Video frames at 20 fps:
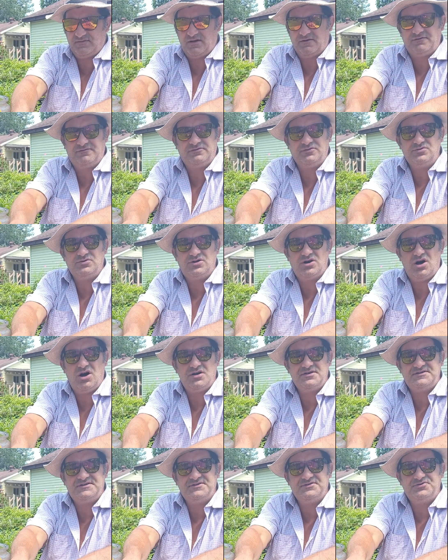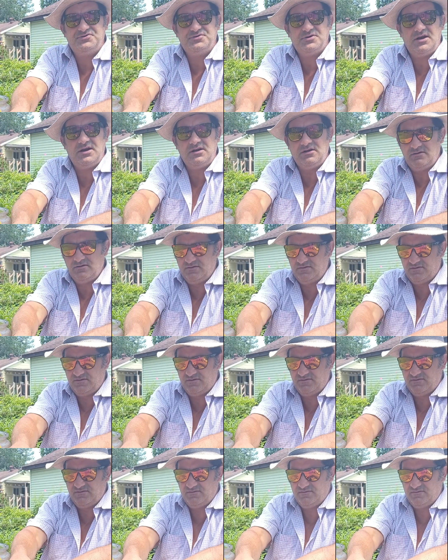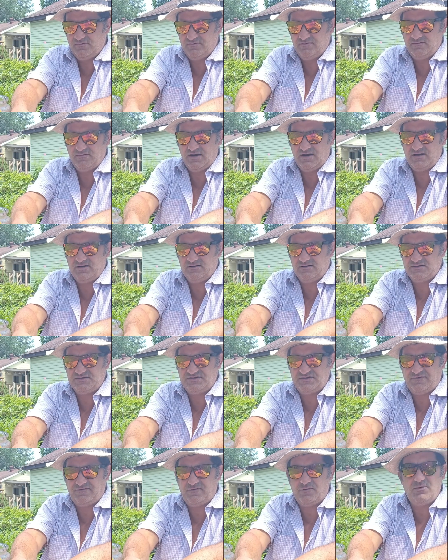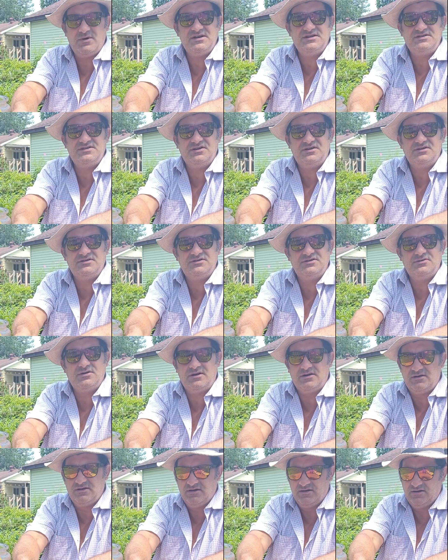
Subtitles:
fruit concentrate, right? There's different ways you could do it.